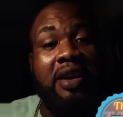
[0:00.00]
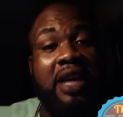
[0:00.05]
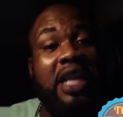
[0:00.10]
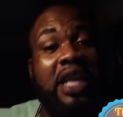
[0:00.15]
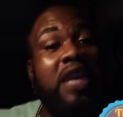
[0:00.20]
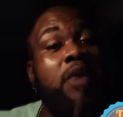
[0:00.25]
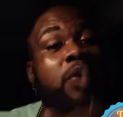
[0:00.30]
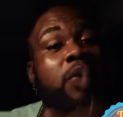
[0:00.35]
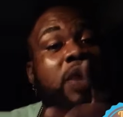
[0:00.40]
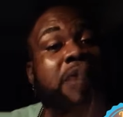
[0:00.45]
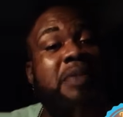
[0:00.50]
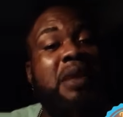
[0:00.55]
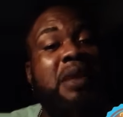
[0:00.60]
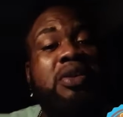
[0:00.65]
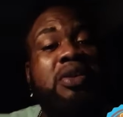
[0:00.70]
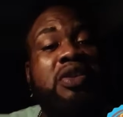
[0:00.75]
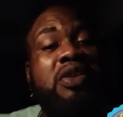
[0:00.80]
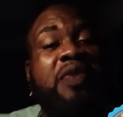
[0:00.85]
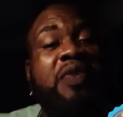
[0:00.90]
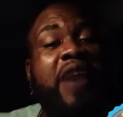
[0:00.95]
he will be
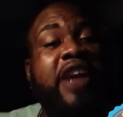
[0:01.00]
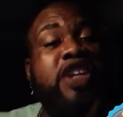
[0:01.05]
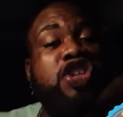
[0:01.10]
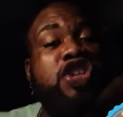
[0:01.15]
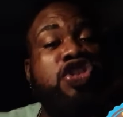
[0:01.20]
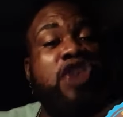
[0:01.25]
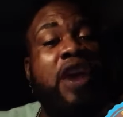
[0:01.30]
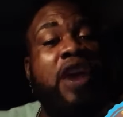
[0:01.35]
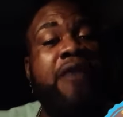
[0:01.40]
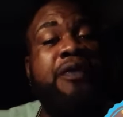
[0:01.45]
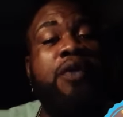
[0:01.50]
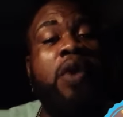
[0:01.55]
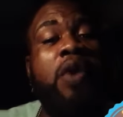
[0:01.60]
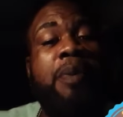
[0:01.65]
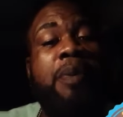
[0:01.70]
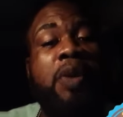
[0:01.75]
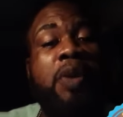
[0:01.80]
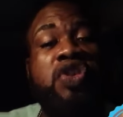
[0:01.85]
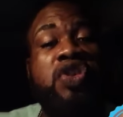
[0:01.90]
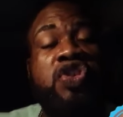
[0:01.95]
able to find three or
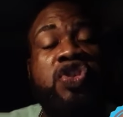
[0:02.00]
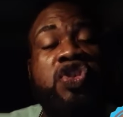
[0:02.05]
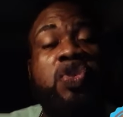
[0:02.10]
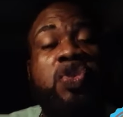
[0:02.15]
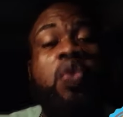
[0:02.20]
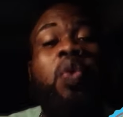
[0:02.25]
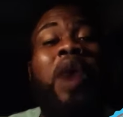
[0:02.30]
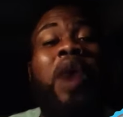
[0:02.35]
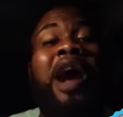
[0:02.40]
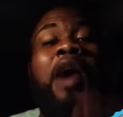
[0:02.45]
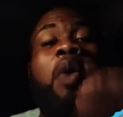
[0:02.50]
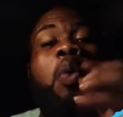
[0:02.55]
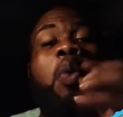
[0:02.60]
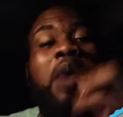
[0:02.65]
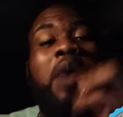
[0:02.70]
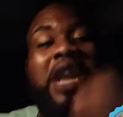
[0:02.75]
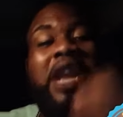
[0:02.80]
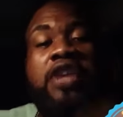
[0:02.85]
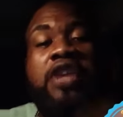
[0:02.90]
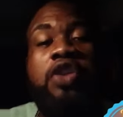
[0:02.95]
four persons who are
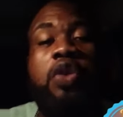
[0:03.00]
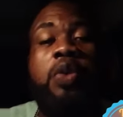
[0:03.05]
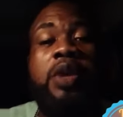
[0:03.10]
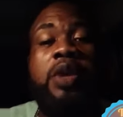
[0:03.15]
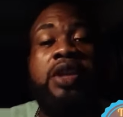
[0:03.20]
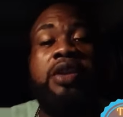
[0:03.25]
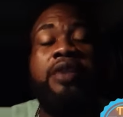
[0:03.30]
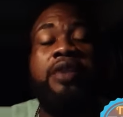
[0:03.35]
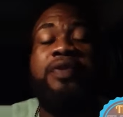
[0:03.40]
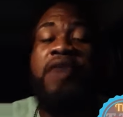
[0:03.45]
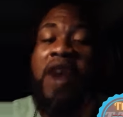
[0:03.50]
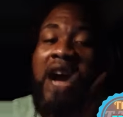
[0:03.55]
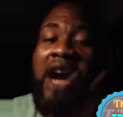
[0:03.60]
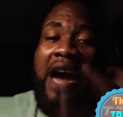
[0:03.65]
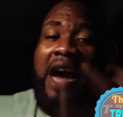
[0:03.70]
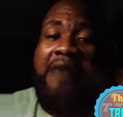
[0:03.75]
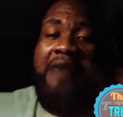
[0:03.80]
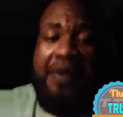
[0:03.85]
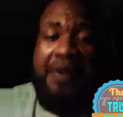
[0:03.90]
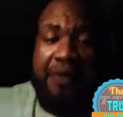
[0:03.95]
willing to do it for
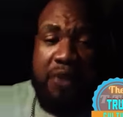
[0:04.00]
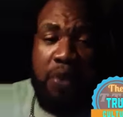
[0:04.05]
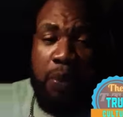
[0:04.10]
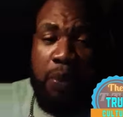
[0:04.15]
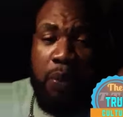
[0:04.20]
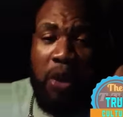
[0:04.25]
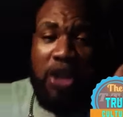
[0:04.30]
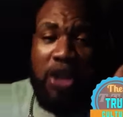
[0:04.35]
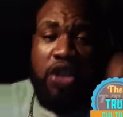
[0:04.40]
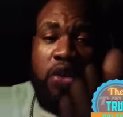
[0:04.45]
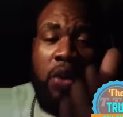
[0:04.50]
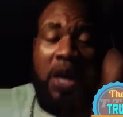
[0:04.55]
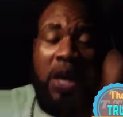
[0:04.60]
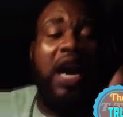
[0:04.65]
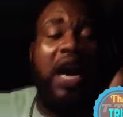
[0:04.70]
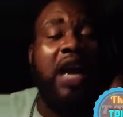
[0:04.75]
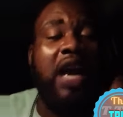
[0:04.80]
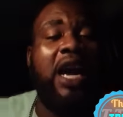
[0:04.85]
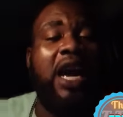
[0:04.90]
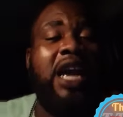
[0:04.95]
half of the, what you
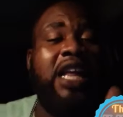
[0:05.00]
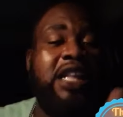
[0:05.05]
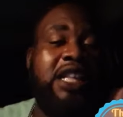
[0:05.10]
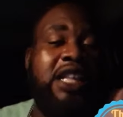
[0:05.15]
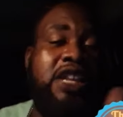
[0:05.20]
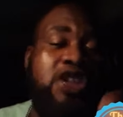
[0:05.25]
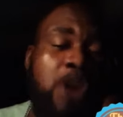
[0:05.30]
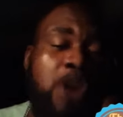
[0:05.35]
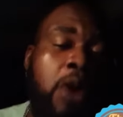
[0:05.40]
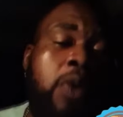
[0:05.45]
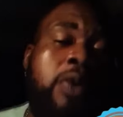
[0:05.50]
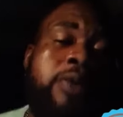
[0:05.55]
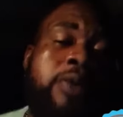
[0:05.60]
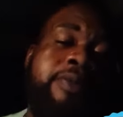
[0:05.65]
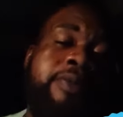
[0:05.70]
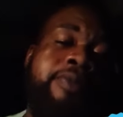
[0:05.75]
are collecting now.